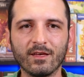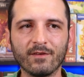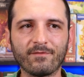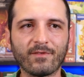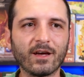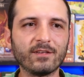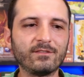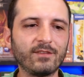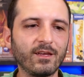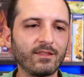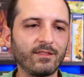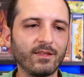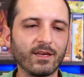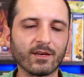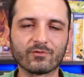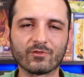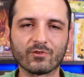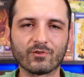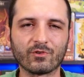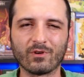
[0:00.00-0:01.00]
If I take the
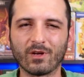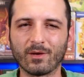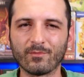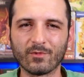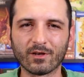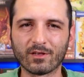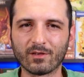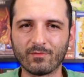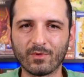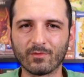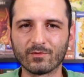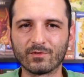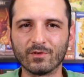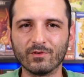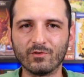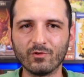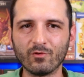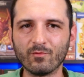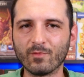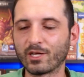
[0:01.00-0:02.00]
extra turn, I'm not going to be able
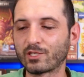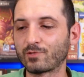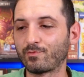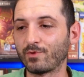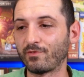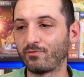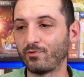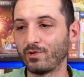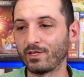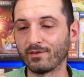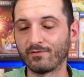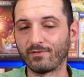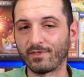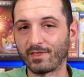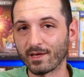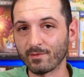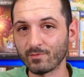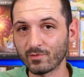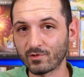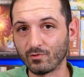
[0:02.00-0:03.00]
to do much. But if we give
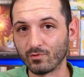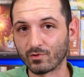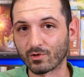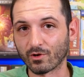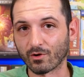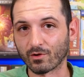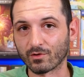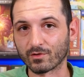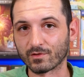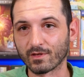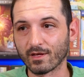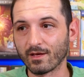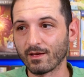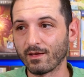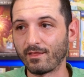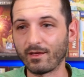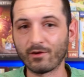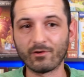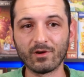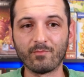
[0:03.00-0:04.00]
them two turns,
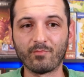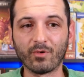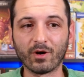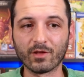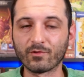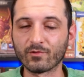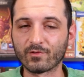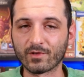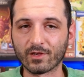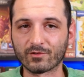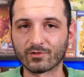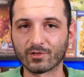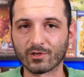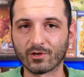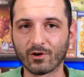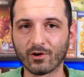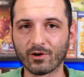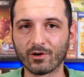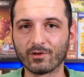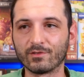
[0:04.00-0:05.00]
they already bought those extra
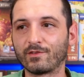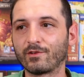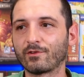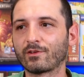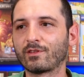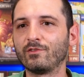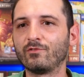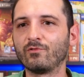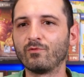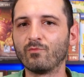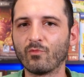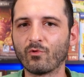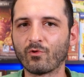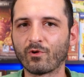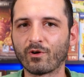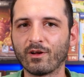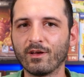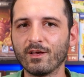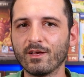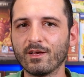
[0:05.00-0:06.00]
cards. They can do
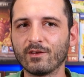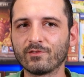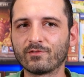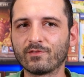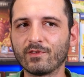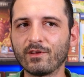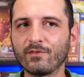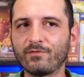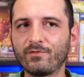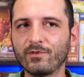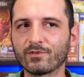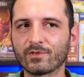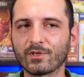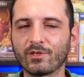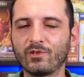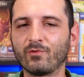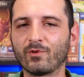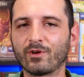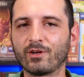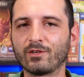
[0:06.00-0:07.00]
more. So then it feels
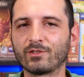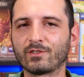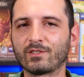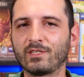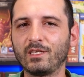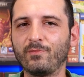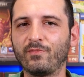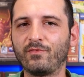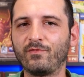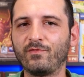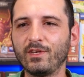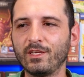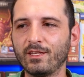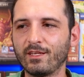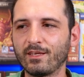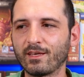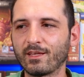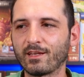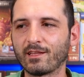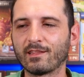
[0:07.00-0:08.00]
like you want to just keep
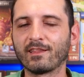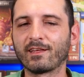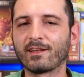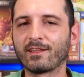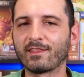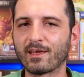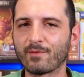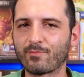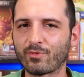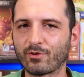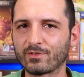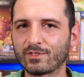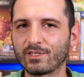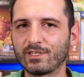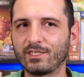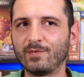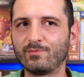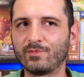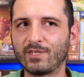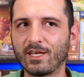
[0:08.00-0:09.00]
feeding in and letting that
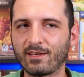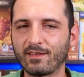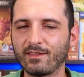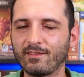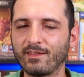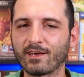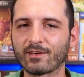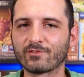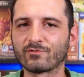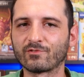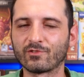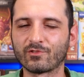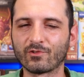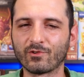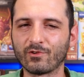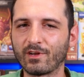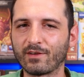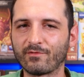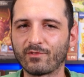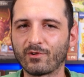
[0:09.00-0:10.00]
person keep taking the extra
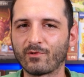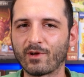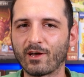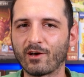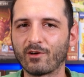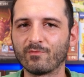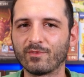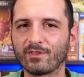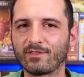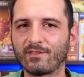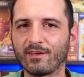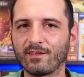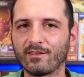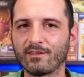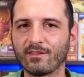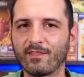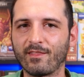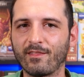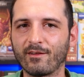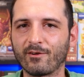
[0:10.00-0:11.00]
turn every round. But
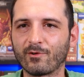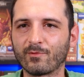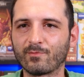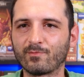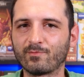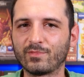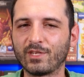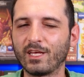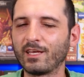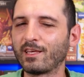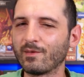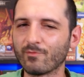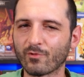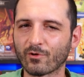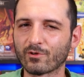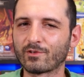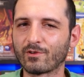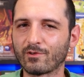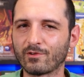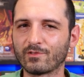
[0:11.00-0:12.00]
then they're taking
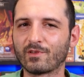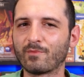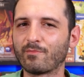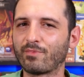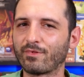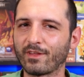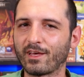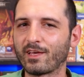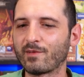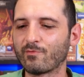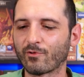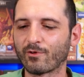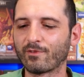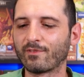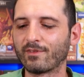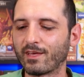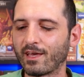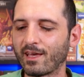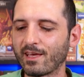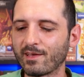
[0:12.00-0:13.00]
more turns and playing more
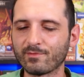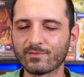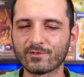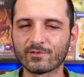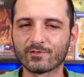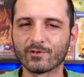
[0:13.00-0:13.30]
of the game.